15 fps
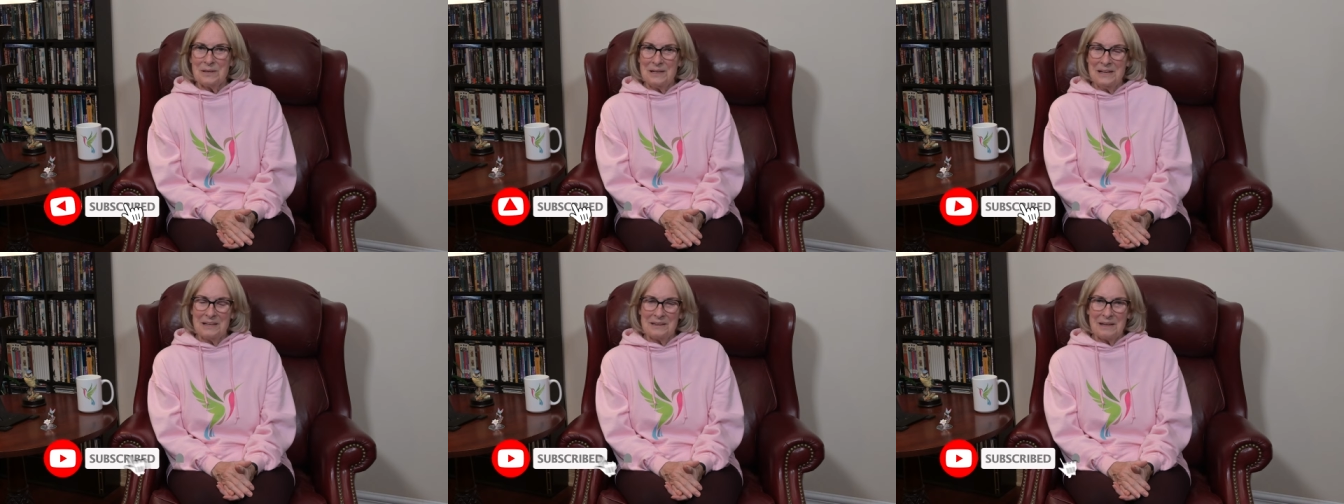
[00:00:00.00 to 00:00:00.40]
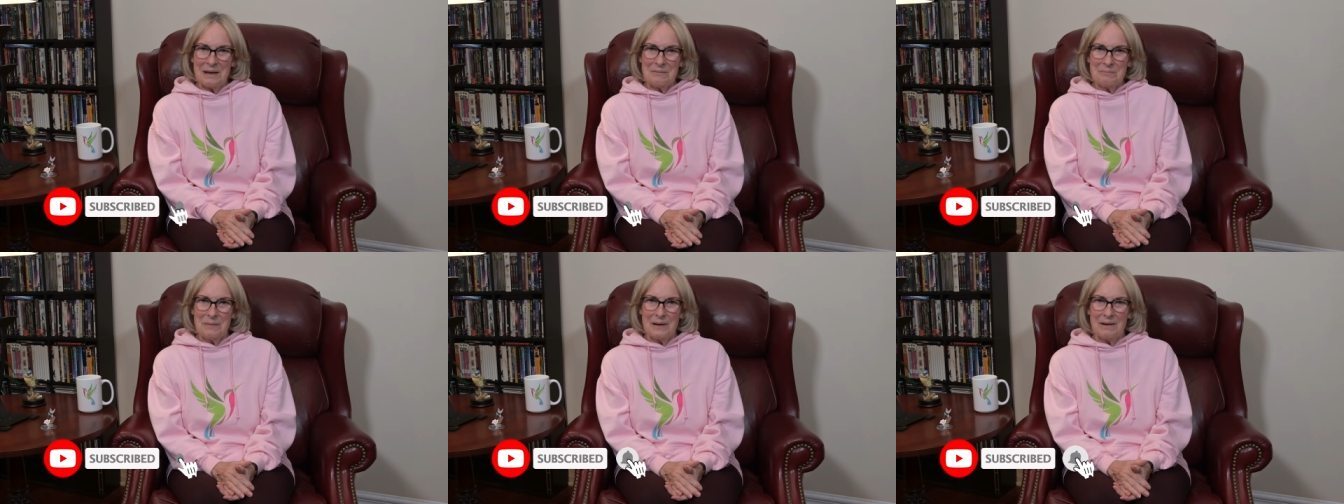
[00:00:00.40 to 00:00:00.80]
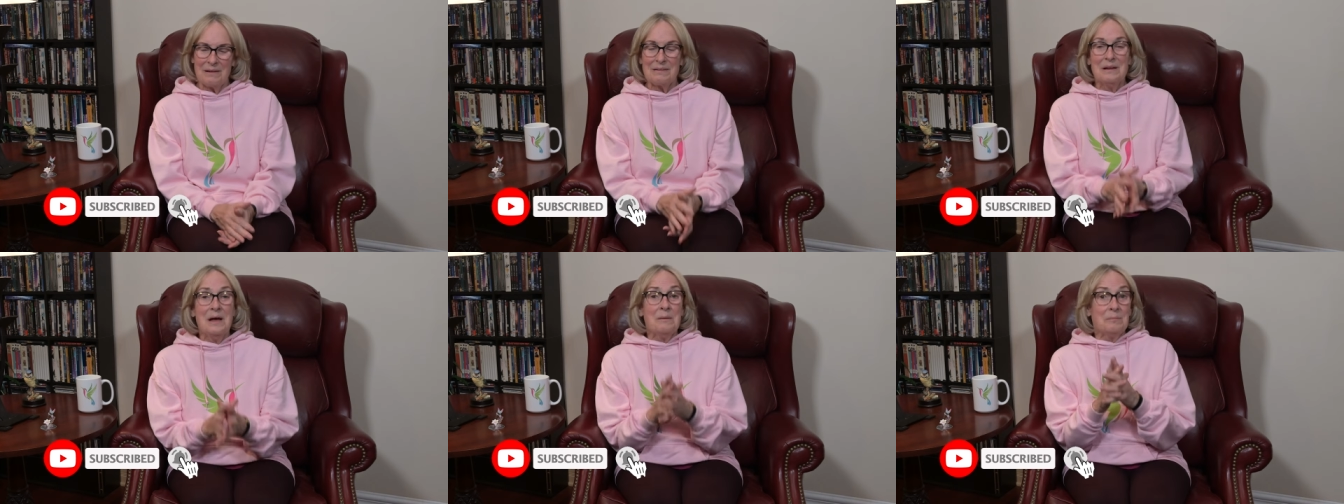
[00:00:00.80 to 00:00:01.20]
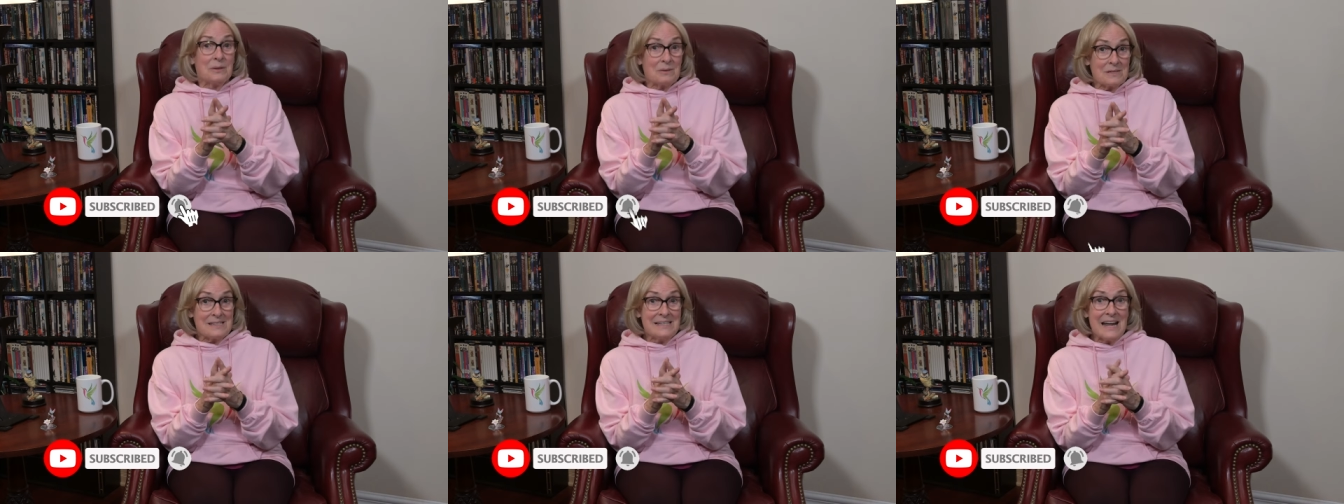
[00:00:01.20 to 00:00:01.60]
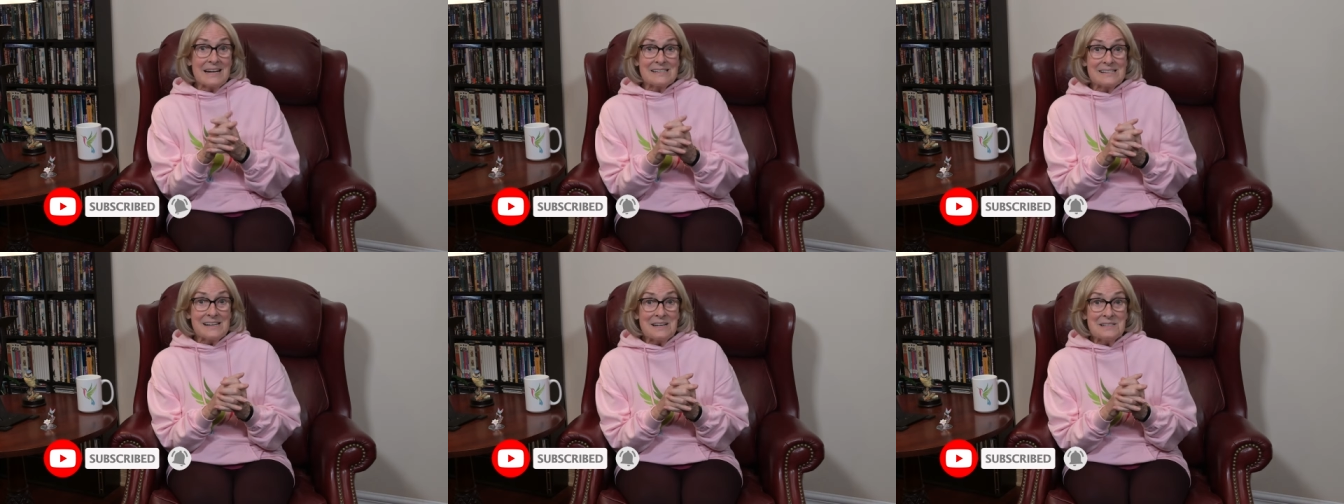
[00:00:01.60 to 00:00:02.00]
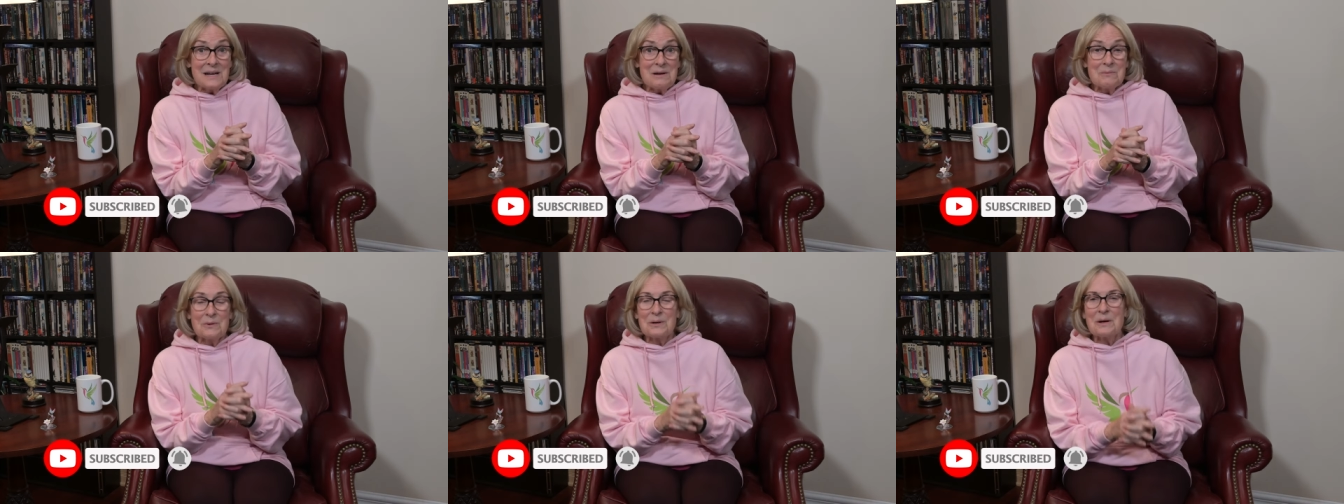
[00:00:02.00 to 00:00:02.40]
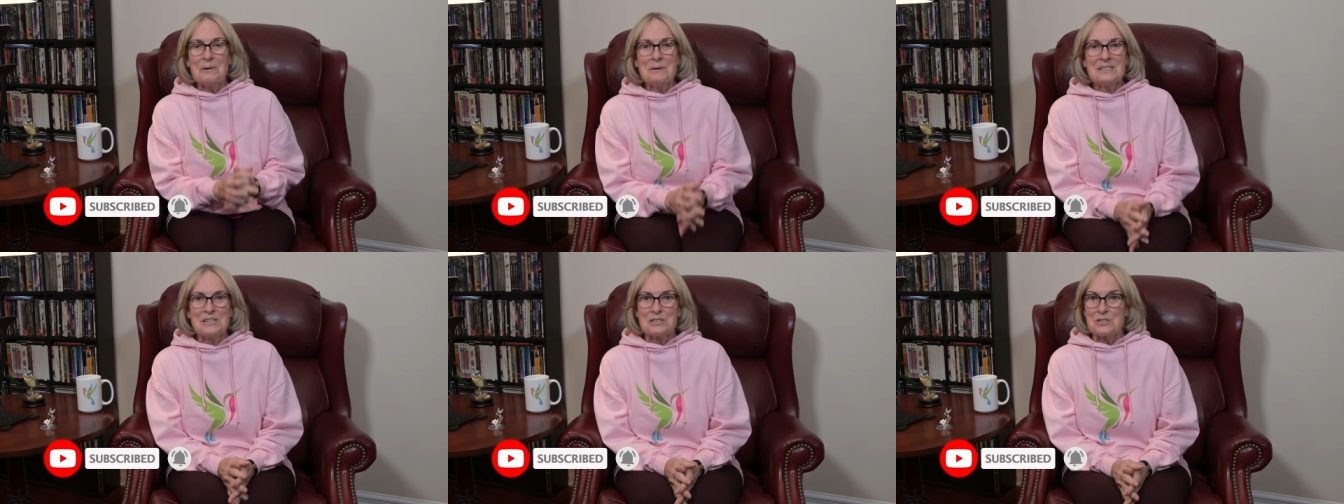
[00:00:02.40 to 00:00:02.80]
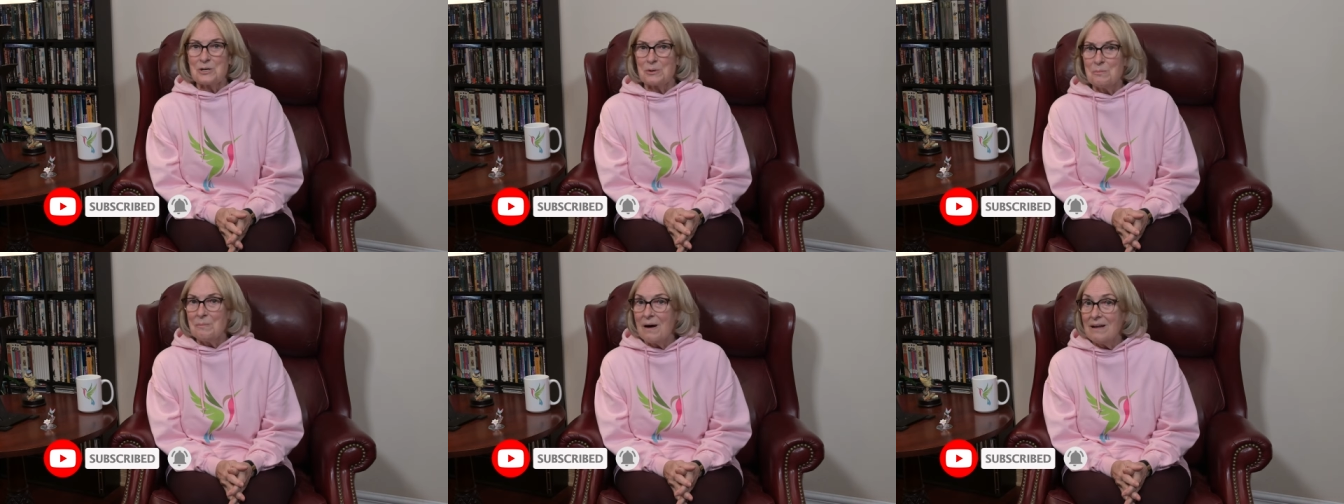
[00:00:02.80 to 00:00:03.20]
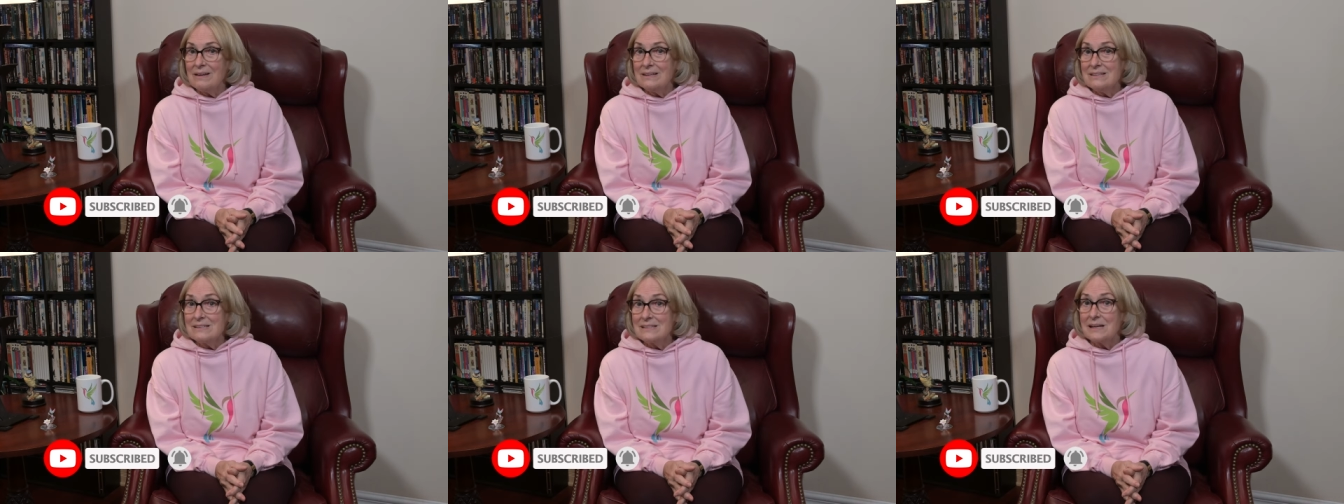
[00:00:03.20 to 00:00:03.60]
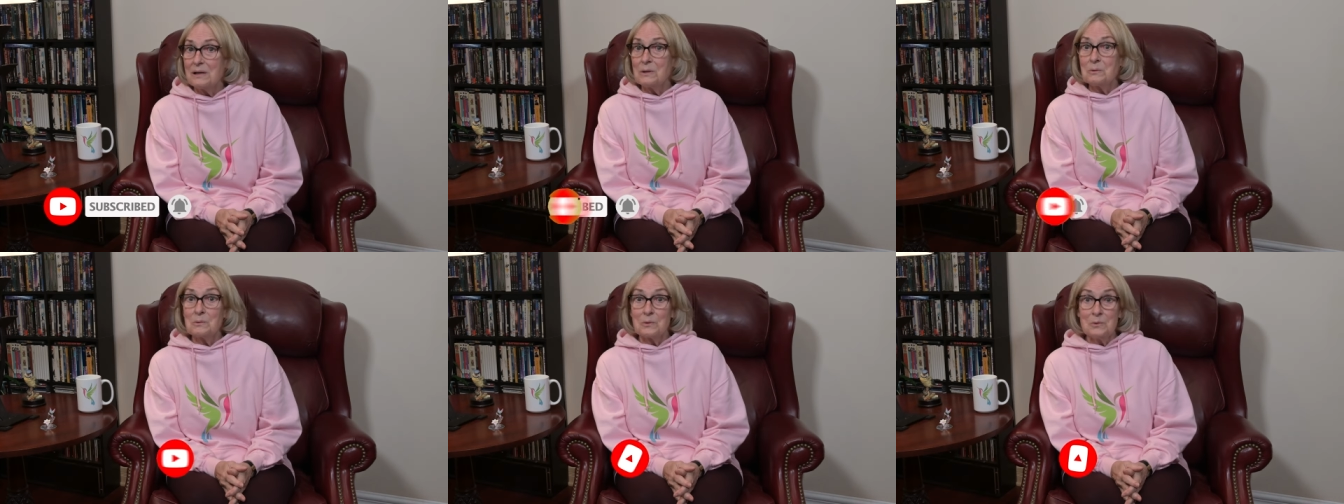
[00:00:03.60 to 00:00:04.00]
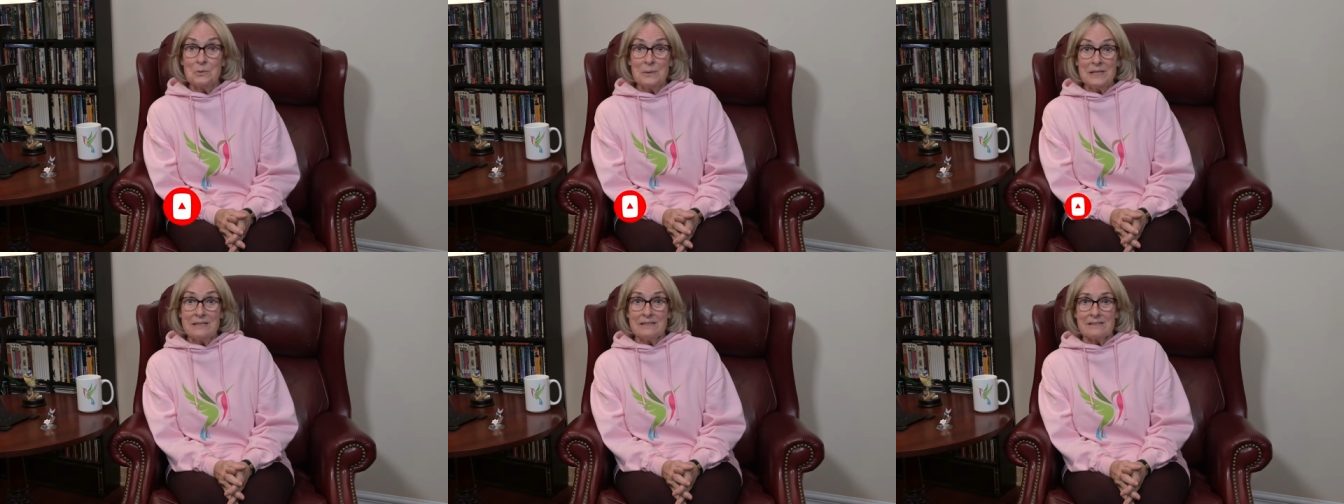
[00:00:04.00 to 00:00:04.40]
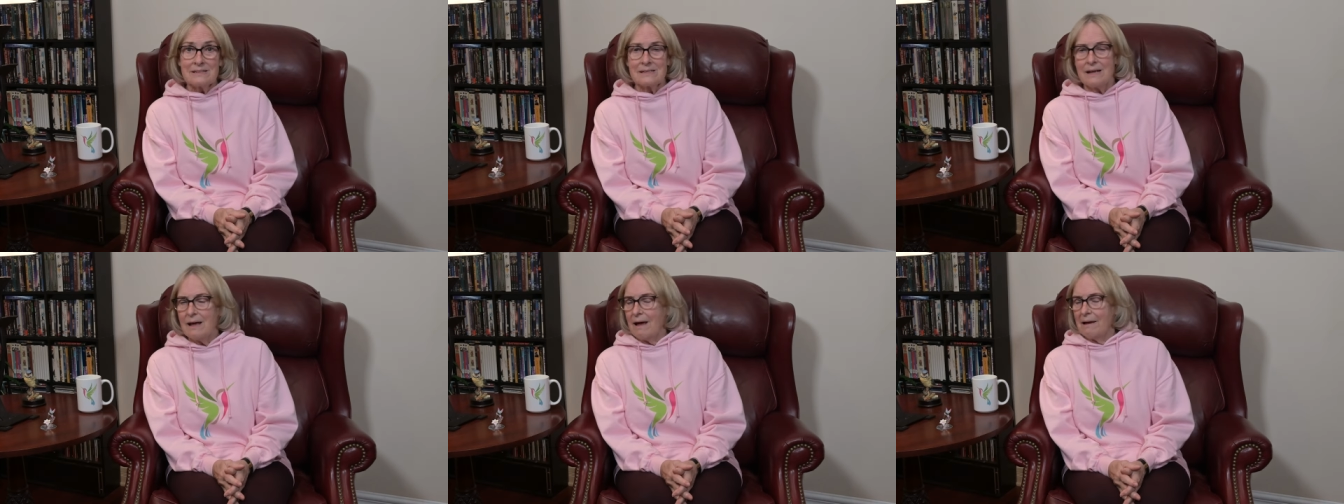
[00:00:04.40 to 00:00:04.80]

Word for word: and hit that bell, because next Sunday we're going to Termales del Ruiz,